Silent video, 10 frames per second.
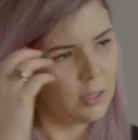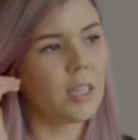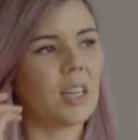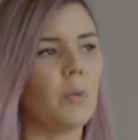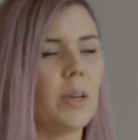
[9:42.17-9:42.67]

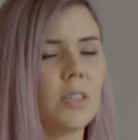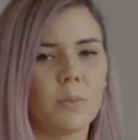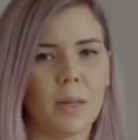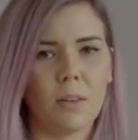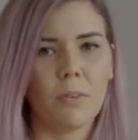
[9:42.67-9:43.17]
take way too
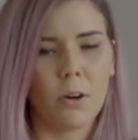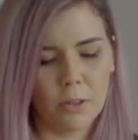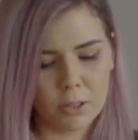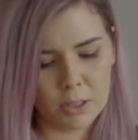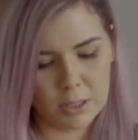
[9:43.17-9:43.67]
many
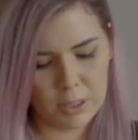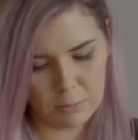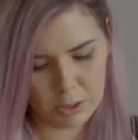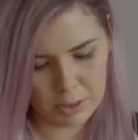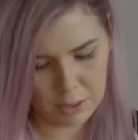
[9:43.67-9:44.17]
photos because
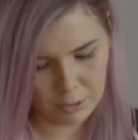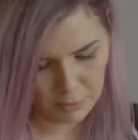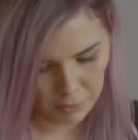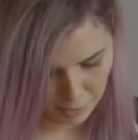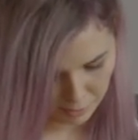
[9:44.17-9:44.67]
I'm just kind
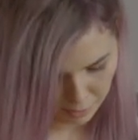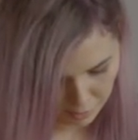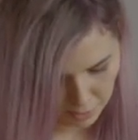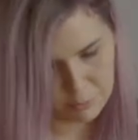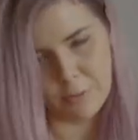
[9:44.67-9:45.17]
of like,
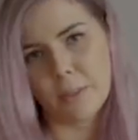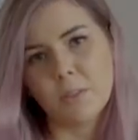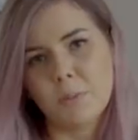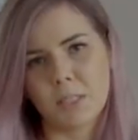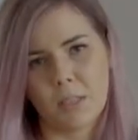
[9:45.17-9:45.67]
I prefer
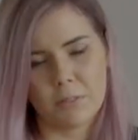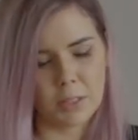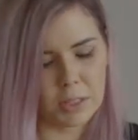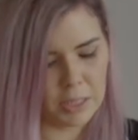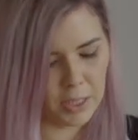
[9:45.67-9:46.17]
to be safe
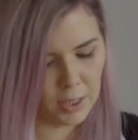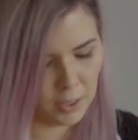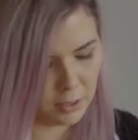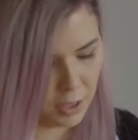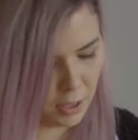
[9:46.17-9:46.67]
than sorry.
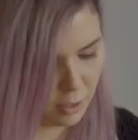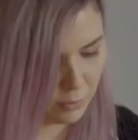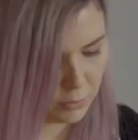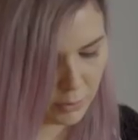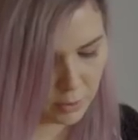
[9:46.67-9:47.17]
And here I
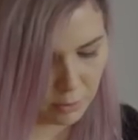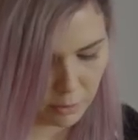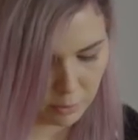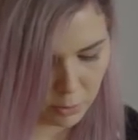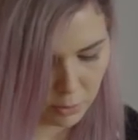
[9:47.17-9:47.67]
have no idea
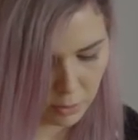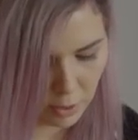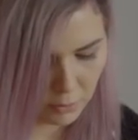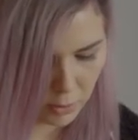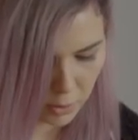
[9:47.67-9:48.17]
what I'm doing.
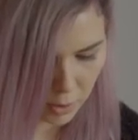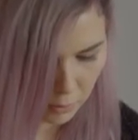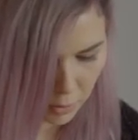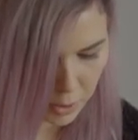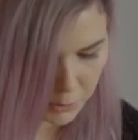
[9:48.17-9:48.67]
I have no idea what the